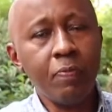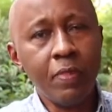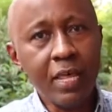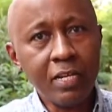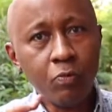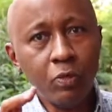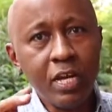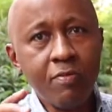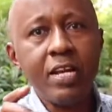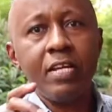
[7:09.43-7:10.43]
that what
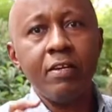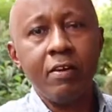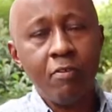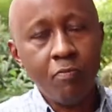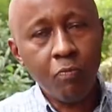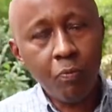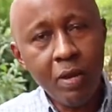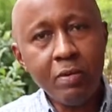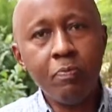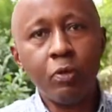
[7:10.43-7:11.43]
really
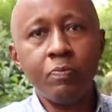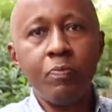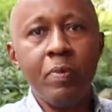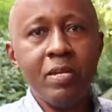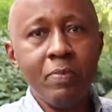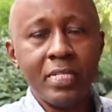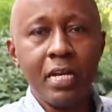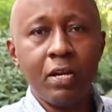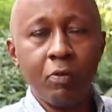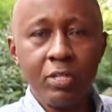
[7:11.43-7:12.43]
made me tick